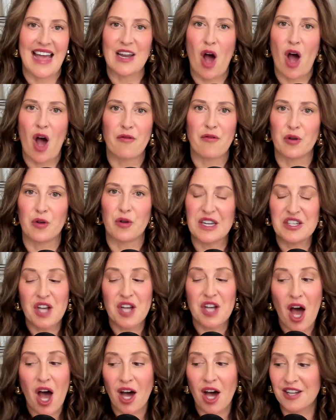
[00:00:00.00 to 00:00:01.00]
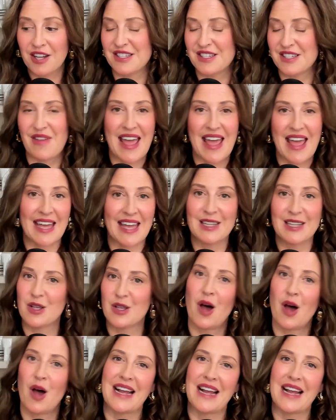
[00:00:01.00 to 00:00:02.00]
offering tons of
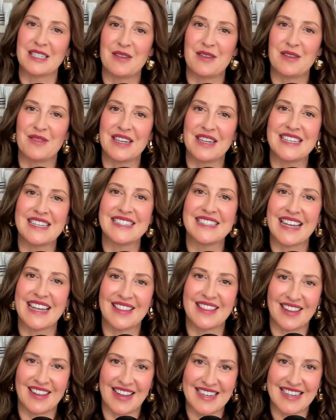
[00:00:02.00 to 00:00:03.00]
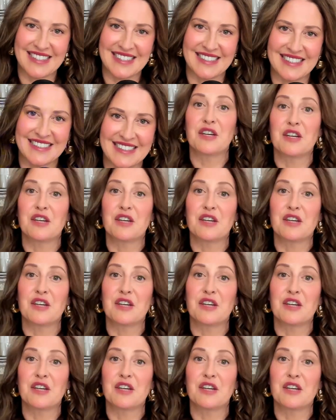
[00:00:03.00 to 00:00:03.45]
hands-on activities in the lessons.